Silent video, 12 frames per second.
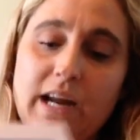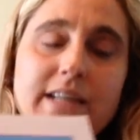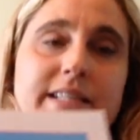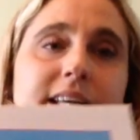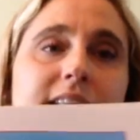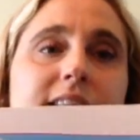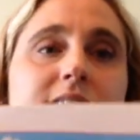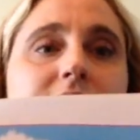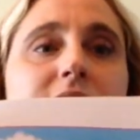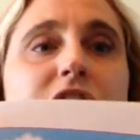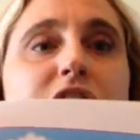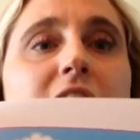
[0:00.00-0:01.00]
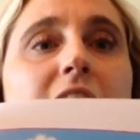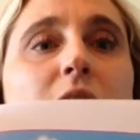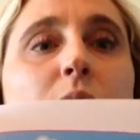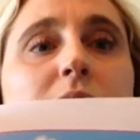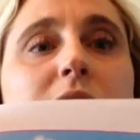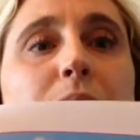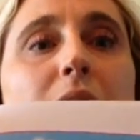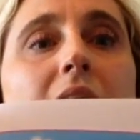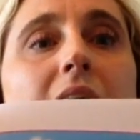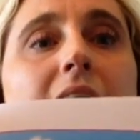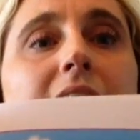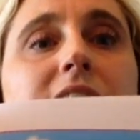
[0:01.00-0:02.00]
I said the shadow was
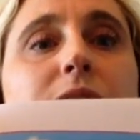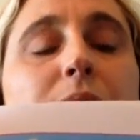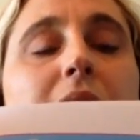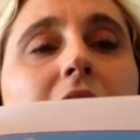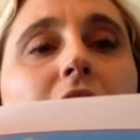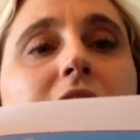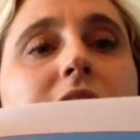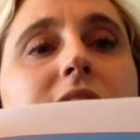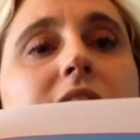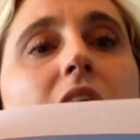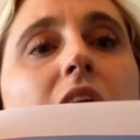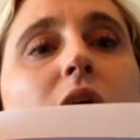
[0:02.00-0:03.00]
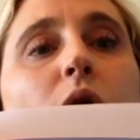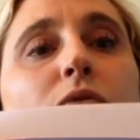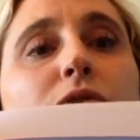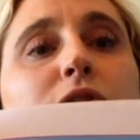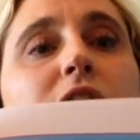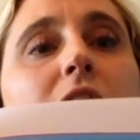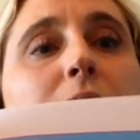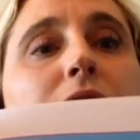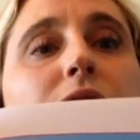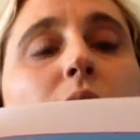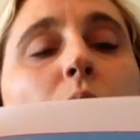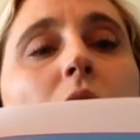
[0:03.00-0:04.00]
behind Bear and it's not over top
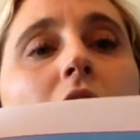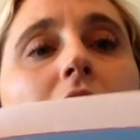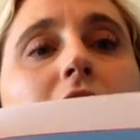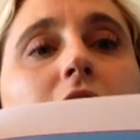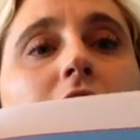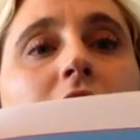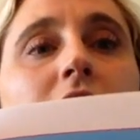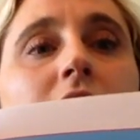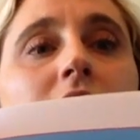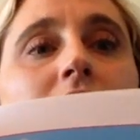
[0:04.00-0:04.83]
of the water,